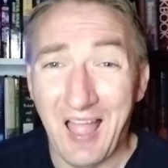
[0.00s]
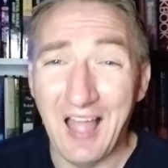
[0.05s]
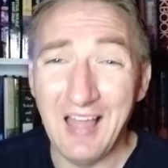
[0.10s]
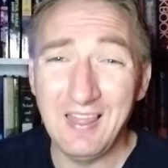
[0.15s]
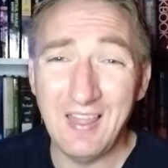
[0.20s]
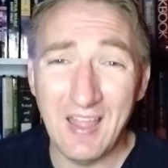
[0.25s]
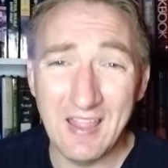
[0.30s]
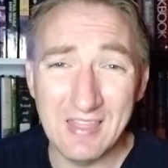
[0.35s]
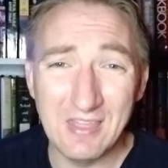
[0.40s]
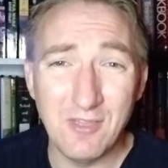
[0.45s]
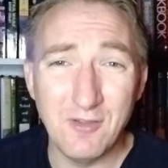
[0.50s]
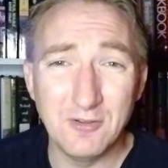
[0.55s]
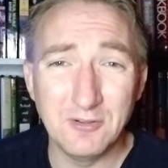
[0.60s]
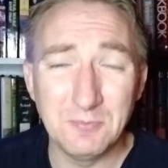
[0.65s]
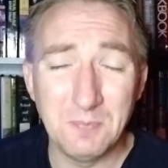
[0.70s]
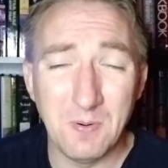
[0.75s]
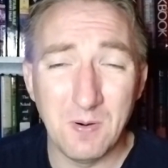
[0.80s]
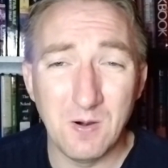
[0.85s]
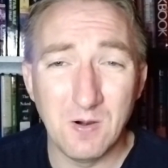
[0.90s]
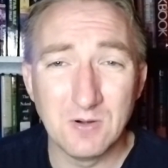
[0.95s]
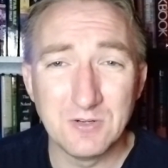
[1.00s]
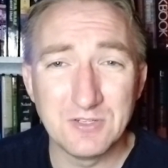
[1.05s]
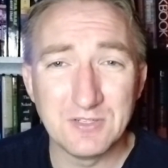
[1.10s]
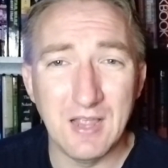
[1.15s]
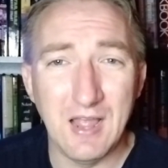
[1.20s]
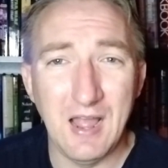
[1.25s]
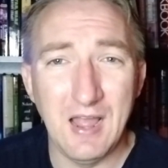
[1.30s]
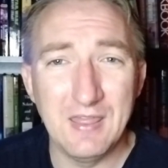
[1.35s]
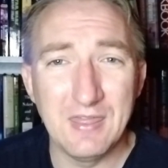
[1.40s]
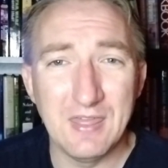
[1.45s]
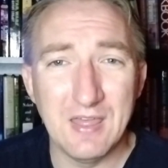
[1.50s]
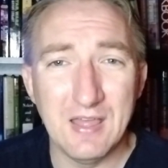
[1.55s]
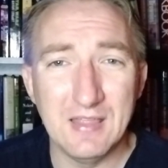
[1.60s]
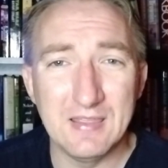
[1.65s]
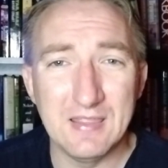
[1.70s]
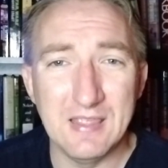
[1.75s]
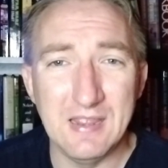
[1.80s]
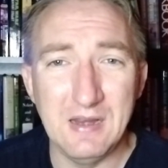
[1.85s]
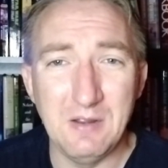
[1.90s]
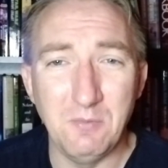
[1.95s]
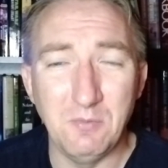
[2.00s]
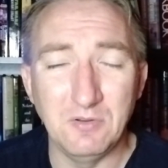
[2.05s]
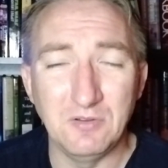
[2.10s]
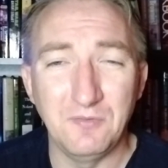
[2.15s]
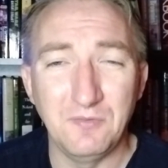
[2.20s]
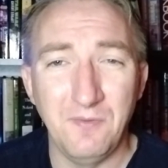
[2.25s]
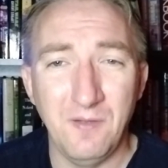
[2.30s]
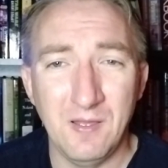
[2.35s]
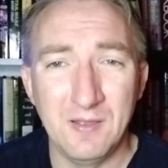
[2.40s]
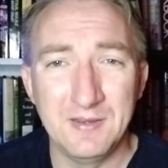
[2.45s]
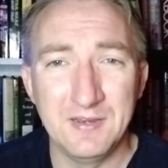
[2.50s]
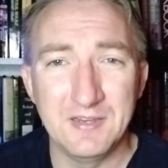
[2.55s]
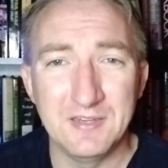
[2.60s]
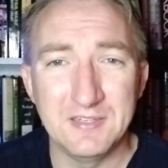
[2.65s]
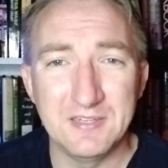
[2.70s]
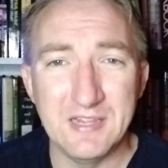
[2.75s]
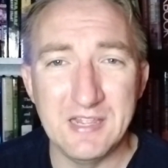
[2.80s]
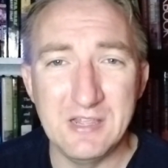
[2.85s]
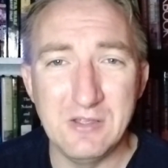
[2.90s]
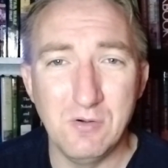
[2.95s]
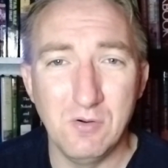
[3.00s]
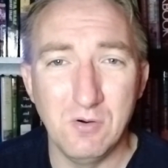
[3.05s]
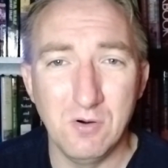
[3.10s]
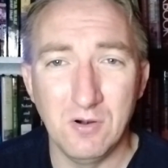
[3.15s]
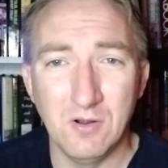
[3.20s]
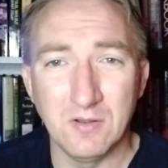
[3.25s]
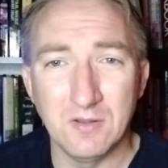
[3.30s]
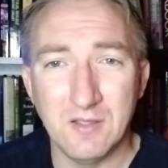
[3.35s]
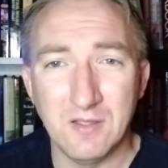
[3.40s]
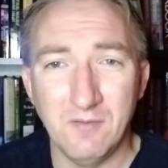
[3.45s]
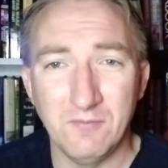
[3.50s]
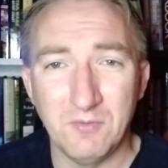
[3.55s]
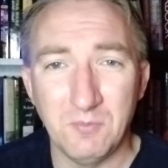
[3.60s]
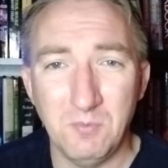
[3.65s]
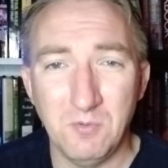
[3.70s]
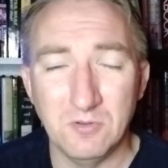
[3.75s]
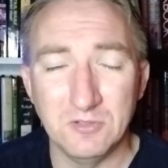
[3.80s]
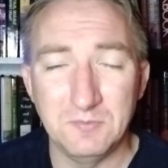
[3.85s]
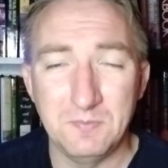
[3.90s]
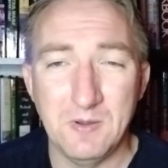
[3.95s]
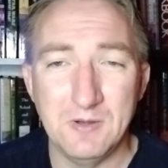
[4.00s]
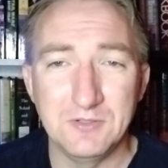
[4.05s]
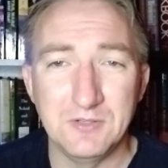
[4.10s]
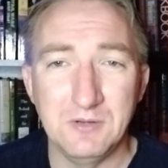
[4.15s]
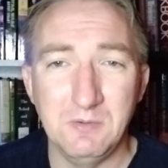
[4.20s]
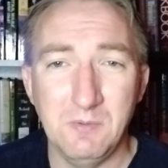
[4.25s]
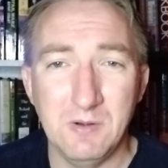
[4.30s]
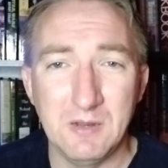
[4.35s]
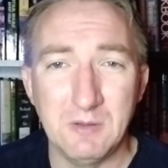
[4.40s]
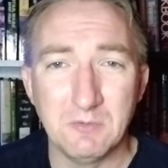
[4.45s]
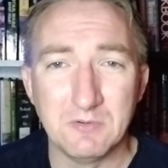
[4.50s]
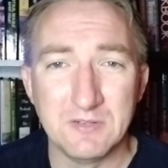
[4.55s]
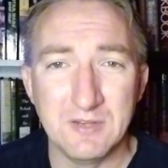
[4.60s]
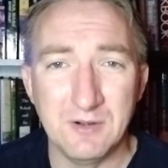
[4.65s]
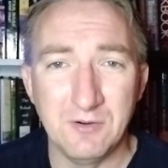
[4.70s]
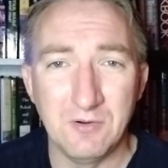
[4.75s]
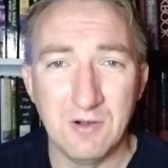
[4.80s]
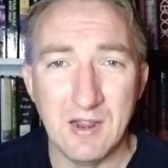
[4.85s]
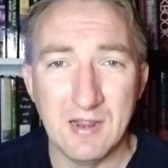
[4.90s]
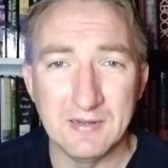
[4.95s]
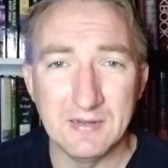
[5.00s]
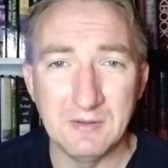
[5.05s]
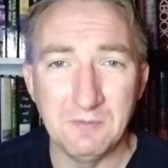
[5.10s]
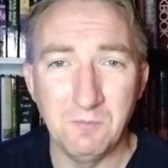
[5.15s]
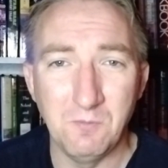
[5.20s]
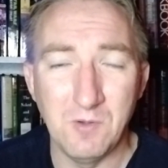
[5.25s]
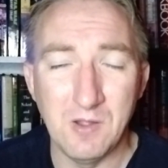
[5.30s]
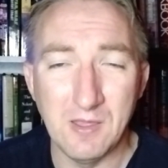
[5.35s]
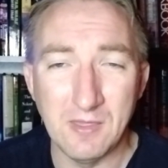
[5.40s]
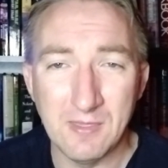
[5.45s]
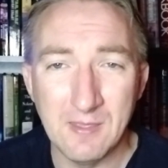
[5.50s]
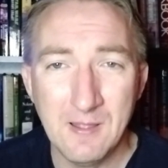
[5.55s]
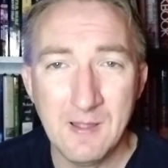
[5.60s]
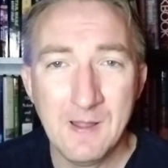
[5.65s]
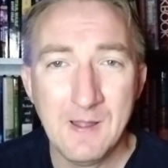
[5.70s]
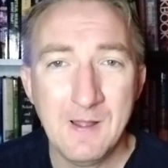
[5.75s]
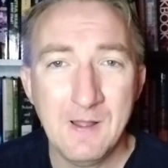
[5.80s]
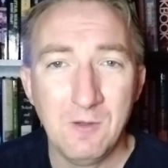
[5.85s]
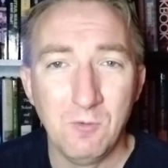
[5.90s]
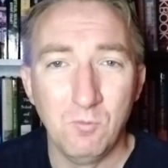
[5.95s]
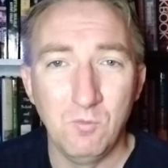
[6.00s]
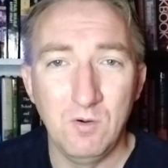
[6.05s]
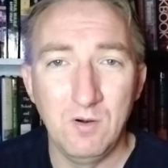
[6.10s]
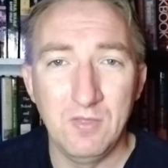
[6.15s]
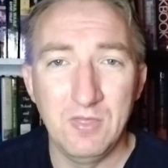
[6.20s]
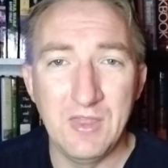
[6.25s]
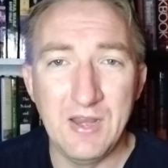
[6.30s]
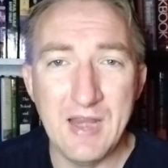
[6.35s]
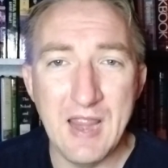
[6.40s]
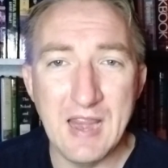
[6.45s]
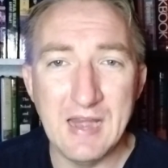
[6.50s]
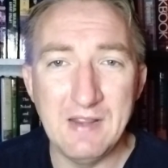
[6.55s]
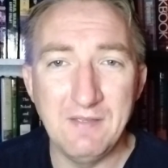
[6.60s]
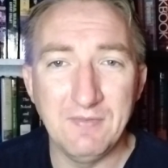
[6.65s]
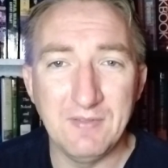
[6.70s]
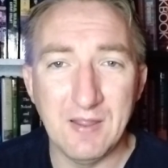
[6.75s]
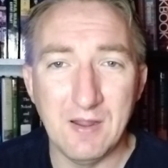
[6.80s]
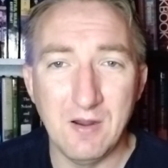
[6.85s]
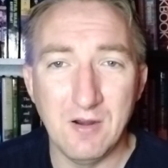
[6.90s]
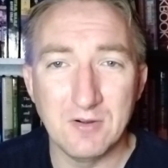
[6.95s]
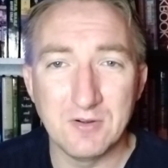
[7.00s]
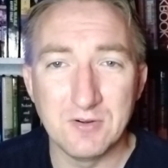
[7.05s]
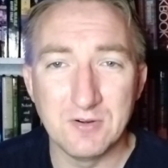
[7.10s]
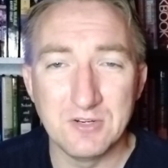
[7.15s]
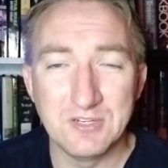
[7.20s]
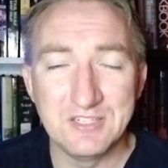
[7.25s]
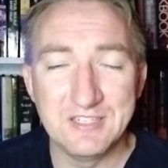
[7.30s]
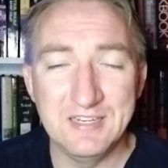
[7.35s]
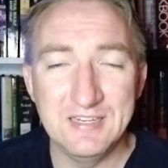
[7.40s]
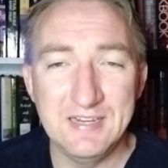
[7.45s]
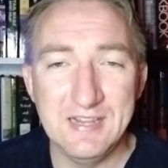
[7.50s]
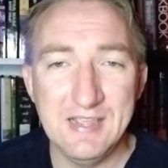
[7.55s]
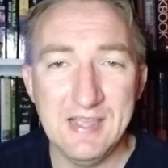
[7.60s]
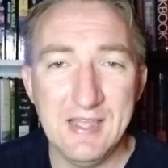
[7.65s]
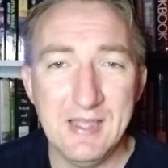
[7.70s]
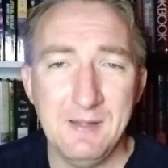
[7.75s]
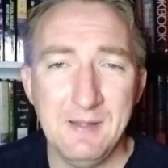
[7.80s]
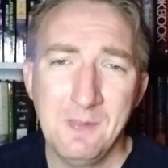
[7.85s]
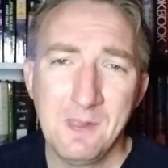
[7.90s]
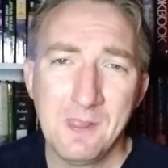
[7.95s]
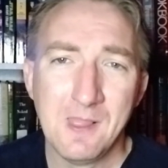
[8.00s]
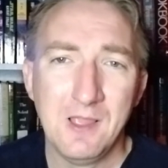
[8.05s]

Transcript: I liked those parts. I thought that it was fun to see Yord uncomfortable, especially when he was interacting with one of the native characters, Sitia,